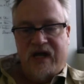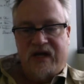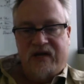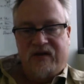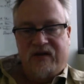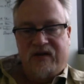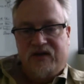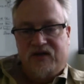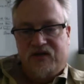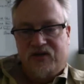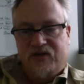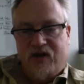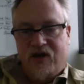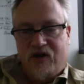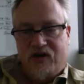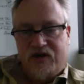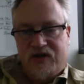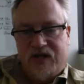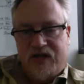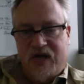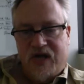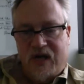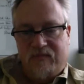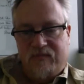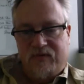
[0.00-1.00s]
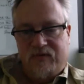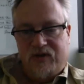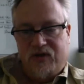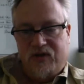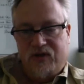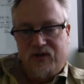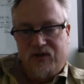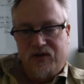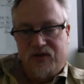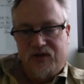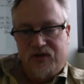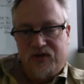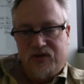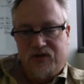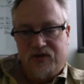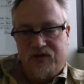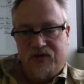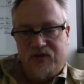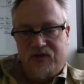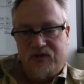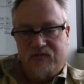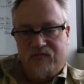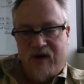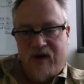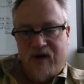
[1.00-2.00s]
the start time too
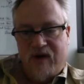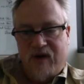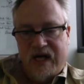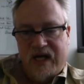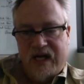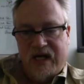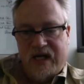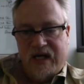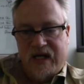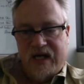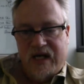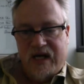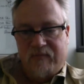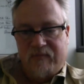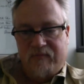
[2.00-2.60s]
soon, you might end up